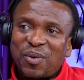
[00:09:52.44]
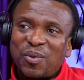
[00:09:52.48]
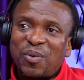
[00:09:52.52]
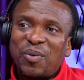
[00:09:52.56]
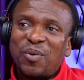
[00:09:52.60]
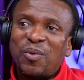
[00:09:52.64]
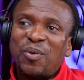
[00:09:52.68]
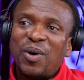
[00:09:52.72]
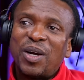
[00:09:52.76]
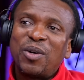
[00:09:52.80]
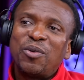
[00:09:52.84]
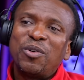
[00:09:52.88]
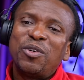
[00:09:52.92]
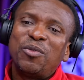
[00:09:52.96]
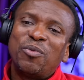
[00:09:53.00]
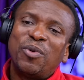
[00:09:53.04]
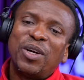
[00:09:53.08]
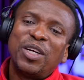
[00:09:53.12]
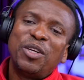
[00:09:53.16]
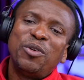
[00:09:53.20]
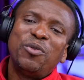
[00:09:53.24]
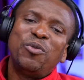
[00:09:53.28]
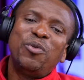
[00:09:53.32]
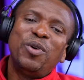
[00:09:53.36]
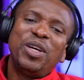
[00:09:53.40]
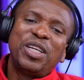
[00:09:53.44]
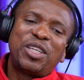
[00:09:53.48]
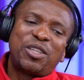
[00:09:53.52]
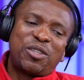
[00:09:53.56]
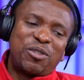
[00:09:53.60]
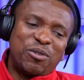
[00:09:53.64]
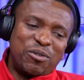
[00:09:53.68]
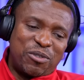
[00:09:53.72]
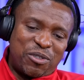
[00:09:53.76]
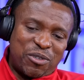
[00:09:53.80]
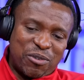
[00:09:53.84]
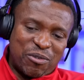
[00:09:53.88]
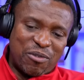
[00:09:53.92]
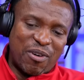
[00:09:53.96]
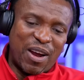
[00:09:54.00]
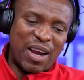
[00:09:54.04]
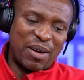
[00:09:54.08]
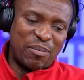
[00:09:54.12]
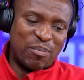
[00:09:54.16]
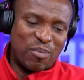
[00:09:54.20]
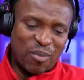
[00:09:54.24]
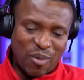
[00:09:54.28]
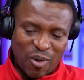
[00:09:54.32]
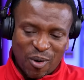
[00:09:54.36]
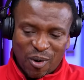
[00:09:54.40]
What do you wish to
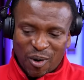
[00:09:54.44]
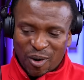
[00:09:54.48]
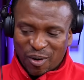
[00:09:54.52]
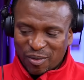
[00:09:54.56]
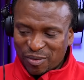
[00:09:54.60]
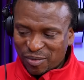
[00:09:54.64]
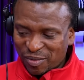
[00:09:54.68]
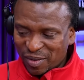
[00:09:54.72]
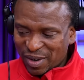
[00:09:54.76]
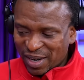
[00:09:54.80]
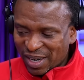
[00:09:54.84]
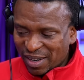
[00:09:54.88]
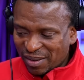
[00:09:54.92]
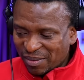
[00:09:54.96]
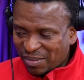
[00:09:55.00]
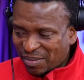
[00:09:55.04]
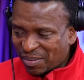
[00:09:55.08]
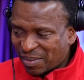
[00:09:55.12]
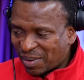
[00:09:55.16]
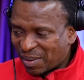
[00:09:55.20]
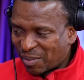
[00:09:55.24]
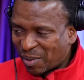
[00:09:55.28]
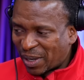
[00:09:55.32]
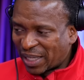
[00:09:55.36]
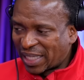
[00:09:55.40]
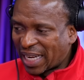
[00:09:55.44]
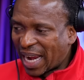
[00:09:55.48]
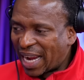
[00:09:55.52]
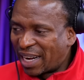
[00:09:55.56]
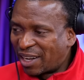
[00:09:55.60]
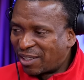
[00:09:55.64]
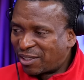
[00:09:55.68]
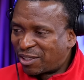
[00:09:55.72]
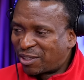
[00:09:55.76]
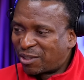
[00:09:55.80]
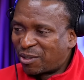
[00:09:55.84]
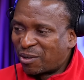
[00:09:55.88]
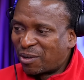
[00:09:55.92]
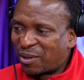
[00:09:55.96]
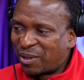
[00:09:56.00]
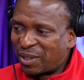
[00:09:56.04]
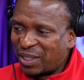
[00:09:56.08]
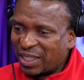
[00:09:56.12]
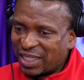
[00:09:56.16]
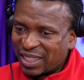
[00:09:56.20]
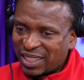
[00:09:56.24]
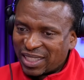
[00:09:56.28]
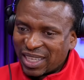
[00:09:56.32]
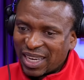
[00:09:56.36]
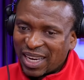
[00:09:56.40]
write more? What kind of
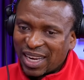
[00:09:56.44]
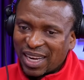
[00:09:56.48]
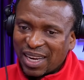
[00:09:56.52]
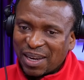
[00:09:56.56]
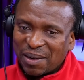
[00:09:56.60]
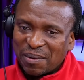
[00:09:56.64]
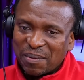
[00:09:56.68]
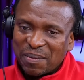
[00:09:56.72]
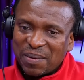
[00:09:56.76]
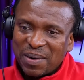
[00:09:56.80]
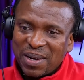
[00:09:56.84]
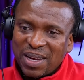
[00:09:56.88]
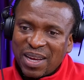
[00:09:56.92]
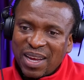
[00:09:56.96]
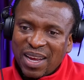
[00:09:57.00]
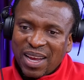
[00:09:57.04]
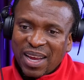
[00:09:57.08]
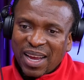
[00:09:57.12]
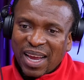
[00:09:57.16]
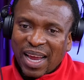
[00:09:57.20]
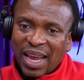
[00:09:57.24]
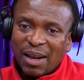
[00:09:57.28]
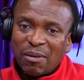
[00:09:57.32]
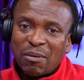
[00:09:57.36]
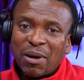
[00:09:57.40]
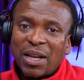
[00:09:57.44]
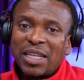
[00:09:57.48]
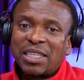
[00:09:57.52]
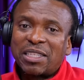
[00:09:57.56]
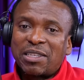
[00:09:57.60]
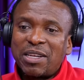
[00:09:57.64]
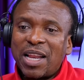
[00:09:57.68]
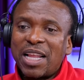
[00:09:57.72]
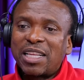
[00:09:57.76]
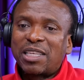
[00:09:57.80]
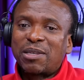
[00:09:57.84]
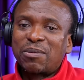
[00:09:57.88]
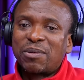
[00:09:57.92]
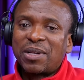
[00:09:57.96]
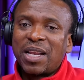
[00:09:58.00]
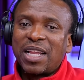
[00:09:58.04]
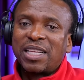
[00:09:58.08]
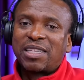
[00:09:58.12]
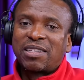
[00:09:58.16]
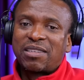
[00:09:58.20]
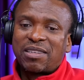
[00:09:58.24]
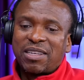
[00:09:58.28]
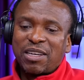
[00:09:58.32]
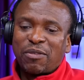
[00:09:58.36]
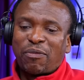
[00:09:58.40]
stories? let's
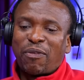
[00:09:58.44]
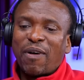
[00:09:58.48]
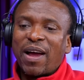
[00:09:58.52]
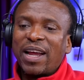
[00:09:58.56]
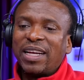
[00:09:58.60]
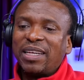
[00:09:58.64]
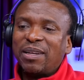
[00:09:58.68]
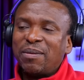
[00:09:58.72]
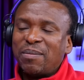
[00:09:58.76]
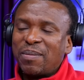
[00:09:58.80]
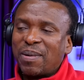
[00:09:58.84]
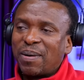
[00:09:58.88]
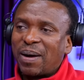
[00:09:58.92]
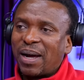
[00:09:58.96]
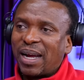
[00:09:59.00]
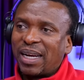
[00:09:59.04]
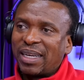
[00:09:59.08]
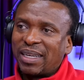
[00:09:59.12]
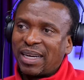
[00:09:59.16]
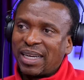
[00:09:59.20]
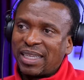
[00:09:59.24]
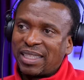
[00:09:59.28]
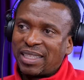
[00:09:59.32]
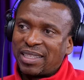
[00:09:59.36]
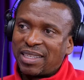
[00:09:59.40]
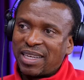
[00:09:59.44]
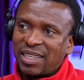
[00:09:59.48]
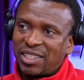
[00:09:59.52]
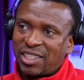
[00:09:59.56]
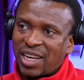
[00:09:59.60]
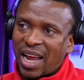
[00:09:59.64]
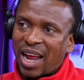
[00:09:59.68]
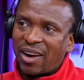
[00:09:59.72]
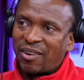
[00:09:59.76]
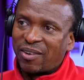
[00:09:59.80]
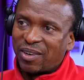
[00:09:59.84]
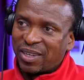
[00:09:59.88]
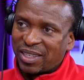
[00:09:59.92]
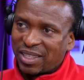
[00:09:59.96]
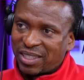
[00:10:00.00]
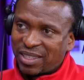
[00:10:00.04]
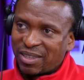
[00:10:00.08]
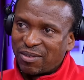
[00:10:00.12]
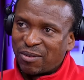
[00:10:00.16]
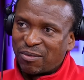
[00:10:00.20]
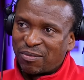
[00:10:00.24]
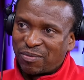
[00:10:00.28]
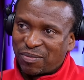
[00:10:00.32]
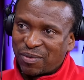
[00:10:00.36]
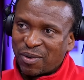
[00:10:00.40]
define them as the genres
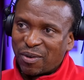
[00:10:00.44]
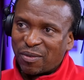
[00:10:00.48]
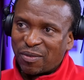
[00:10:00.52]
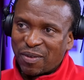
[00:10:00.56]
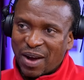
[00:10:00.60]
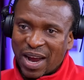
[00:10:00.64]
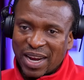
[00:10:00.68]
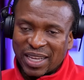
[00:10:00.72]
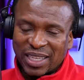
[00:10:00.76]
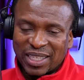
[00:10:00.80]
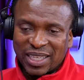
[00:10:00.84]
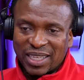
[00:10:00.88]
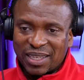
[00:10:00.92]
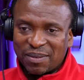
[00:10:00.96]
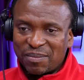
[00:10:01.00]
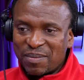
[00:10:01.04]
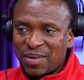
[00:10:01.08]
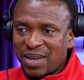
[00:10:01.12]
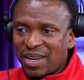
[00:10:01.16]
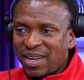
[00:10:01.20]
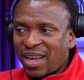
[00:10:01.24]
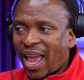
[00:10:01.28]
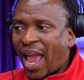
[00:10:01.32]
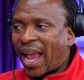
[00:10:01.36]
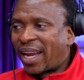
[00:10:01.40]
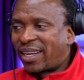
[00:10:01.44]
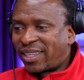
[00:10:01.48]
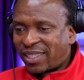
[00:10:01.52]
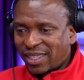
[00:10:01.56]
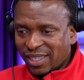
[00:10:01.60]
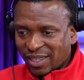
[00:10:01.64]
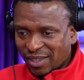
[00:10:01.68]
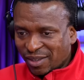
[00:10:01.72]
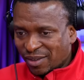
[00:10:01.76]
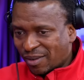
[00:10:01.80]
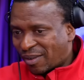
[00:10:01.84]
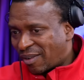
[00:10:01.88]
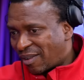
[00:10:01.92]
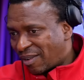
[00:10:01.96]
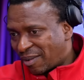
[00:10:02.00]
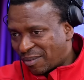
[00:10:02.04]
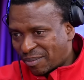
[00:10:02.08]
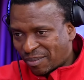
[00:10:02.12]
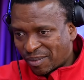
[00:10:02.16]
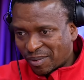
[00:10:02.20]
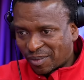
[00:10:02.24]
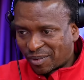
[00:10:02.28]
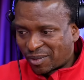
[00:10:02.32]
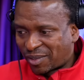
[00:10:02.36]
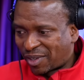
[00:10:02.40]
of either action or
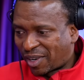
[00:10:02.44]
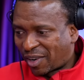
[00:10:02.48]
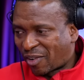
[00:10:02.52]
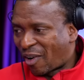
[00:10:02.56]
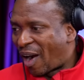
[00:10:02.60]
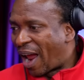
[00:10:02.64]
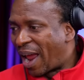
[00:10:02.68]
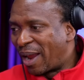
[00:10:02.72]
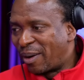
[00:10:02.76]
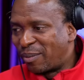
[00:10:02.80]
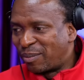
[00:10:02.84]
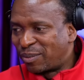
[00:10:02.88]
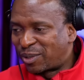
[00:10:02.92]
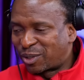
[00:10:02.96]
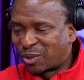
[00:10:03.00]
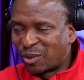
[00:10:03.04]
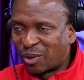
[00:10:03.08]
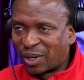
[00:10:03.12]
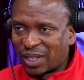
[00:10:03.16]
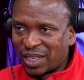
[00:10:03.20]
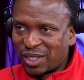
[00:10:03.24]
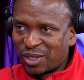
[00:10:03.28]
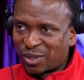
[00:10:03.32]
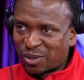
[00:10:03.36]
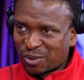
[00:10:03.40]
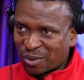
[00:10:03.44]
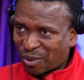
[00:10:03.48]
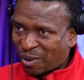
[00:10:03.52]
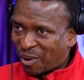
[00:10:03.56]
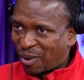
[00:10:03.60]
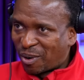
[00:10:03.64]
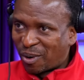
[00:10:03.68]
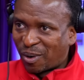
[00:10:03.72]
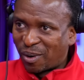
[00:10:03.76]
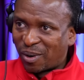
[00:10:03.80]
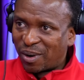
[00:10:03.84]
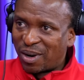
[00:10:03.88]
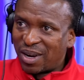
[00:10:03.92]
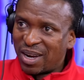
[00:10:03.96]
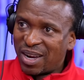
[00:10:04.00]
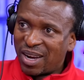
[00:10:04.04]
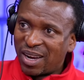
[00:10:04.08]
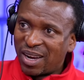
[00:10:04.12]
crime stories or